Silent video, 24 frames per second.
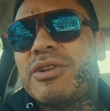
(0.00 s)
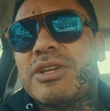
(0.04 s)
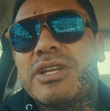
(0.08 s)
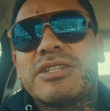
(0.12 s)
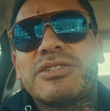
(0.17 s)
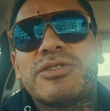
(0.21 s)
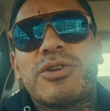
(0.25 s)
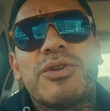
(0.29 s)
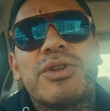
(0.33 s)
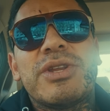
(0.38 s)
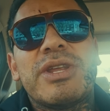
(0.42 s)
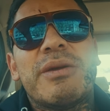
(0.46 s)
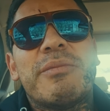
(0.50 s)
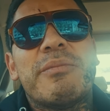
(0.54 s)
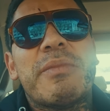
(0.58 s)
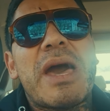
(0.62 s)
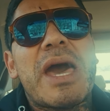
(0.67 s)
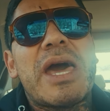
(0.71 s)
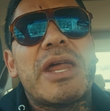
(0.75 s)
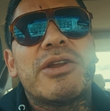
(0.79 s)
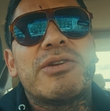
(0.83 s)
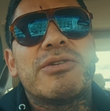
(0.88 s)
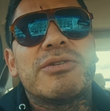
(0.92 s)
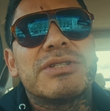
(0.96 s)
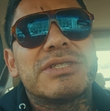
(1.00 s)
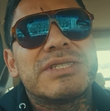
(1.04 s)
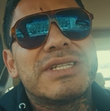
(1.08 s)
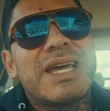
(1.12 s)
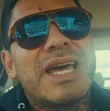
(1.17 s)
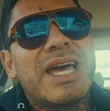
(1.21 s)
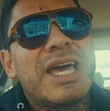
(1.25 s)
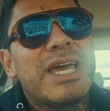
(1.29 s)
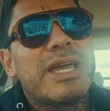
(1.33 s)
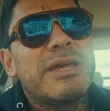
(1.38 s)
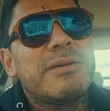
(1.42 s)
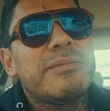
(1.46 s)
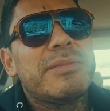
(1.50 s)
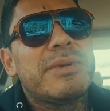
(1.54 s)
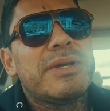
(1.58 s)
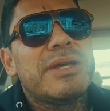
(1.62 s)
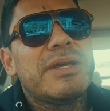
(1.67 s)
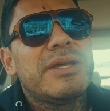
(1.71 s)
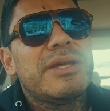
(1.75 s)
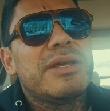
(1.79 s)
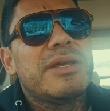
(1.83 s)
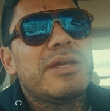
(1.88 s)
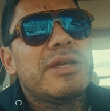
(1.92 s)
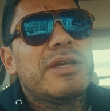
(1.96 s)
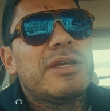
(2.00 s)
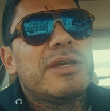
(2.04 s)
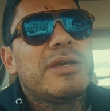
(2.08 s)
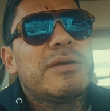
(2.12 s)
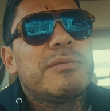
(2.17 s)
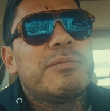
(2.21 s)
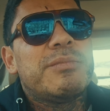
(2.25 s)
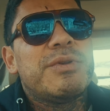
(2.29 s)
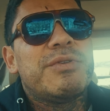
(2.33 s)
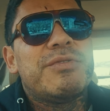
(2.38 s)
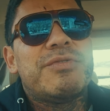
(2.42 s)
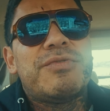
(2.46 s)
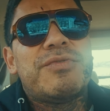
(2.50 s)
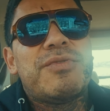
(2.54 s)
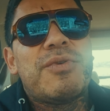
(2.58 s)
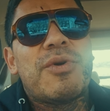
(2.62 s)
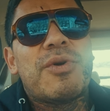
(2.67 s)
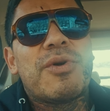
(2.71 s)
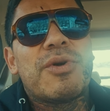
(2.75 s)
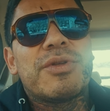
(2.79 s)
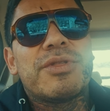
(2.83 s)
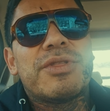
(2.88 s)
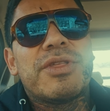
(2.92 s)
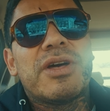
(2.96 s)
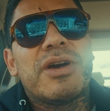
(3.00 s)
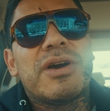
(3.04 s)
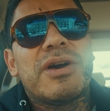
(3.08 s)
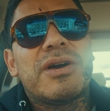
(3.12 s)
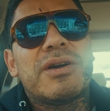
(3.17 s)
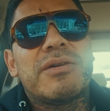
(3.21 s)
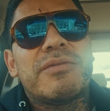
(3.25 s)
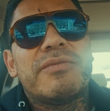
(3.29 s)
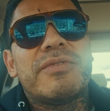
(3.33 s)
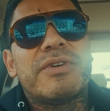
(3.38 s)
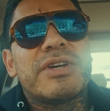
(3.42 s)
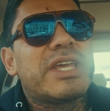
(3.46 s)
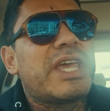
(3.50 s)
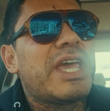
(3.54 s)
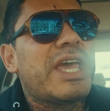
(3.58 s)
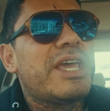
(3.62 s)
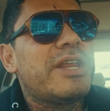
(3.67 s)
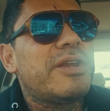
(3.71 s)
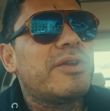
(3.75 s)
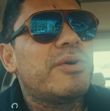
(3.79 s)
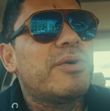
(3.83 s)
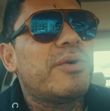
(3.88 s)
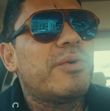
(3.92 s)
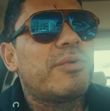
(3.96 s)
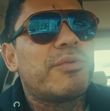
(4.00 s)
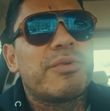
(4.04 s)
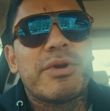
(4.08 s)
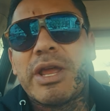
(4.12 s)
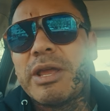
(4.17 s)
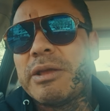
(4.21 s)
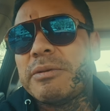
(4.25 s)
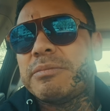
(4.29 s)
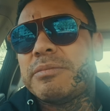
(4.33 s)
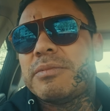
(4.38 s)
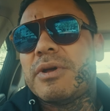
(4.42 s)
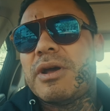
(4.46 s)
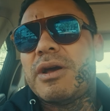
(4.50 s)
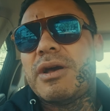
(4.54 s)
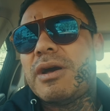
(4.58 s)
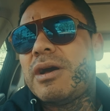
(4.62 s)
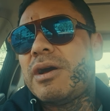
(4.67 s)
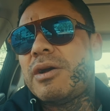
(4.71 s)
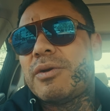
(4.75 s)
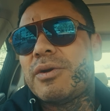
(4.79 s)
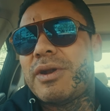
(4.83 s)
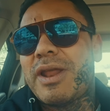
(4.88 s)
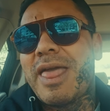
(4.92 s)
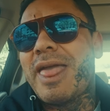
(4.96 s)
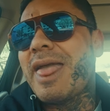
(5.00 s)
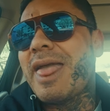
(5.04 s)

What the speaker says: It's only a matter of time before the volcano rape. I